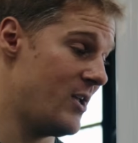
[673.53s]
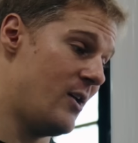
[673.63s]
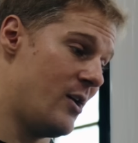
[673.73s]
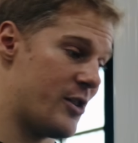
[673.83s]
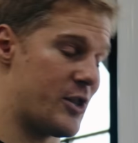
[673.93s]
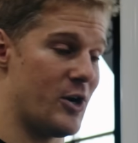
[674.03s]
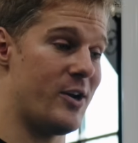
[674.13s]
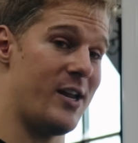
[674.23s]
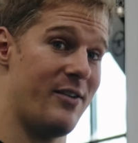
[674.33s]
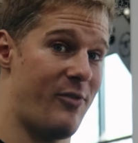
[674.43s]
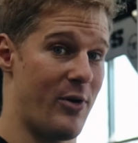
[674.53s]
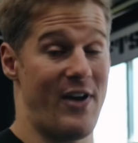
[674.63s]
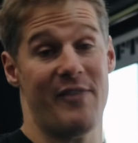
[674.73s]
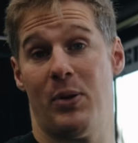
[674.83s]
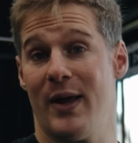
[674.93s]
30,
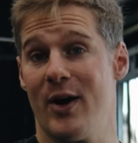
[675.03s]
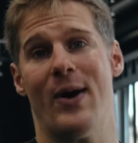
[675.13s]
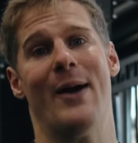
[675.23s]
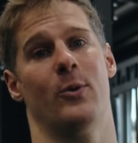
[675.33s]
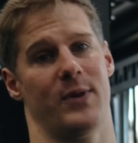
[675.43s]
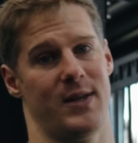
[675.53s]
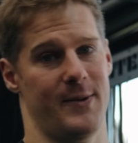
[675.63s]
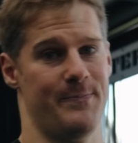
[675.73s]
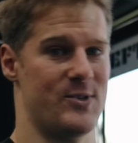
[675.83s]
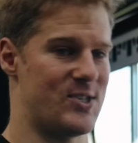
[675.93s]
45, play around with it.